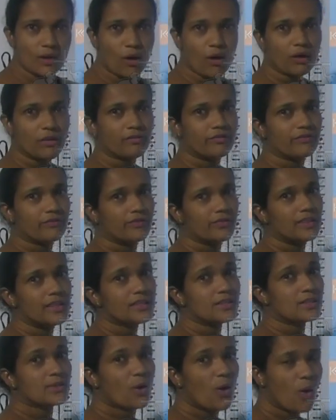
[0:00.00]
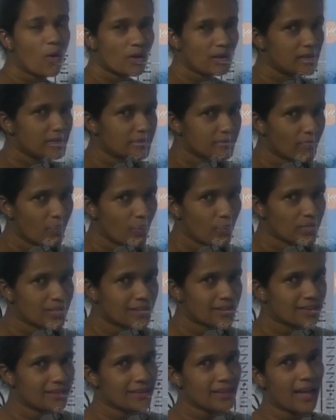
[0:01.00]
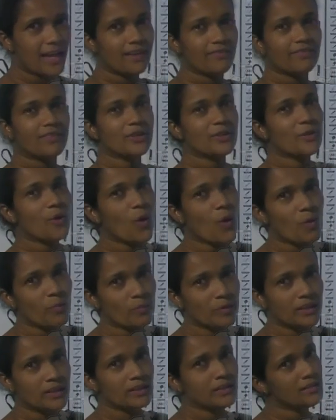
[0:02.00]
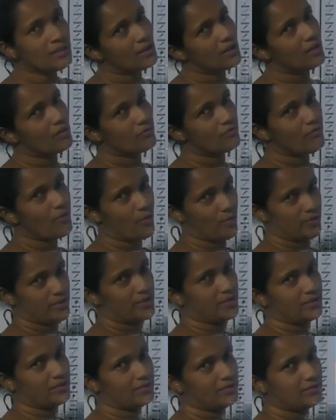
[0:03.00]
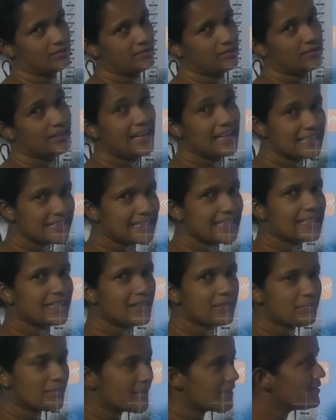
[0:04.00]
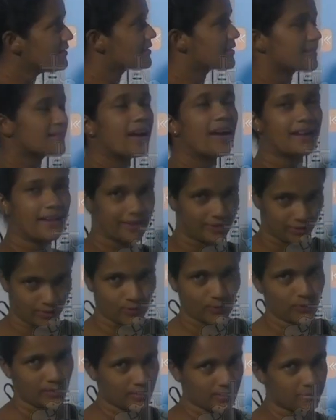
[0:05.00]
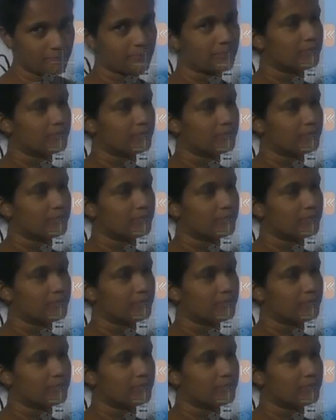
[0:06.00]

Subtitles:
of the salt water and the normal water. Density means ganatva.